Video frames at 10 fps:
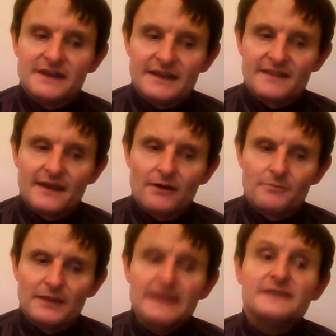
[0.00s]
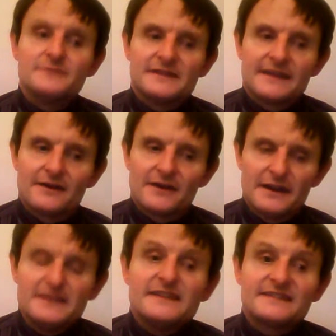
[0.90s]
You think, oh, please, Mr Kille, can
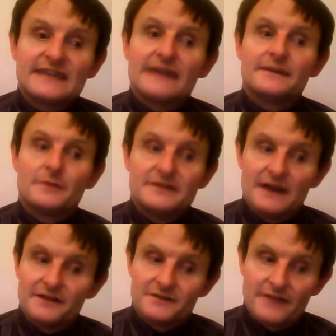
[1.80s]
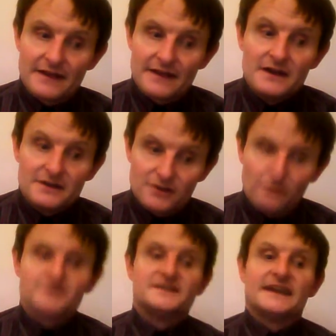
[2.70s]
I just stand up and dance around? Of
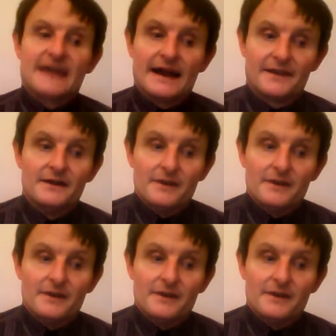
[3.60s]
course you can.